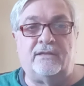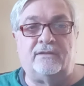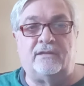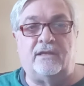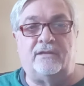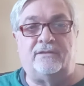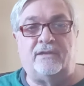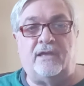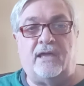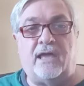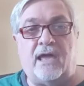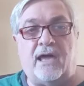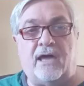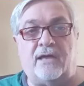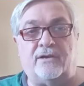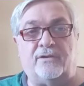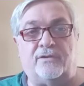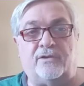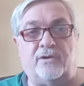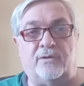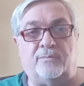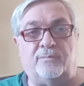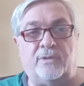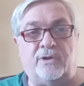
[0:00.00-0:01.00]
that they had
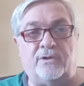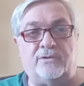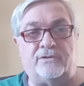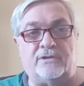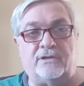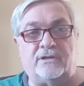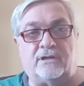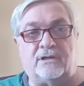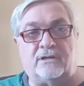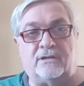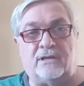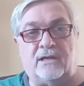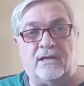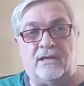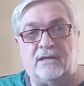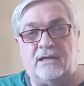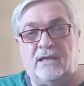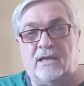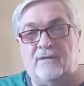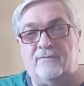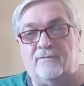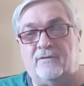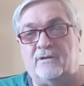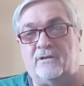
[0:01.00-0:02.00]
in their music, and that
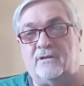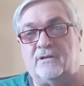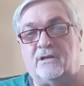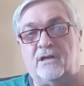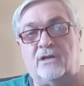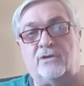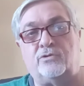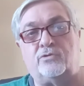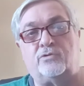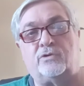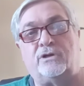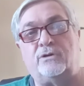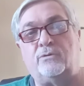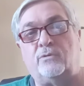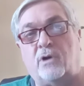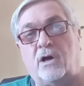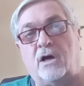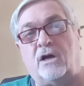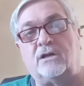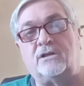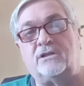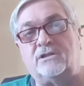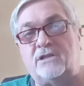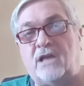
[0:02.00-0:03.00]
gave it a country
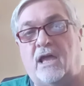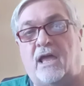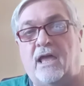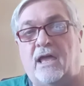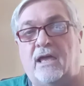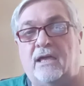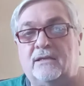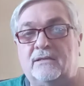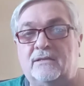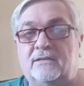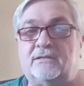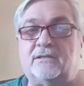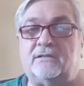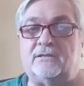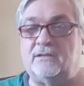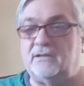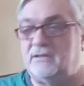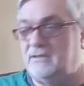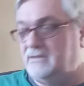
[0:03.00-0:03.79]
rock jazz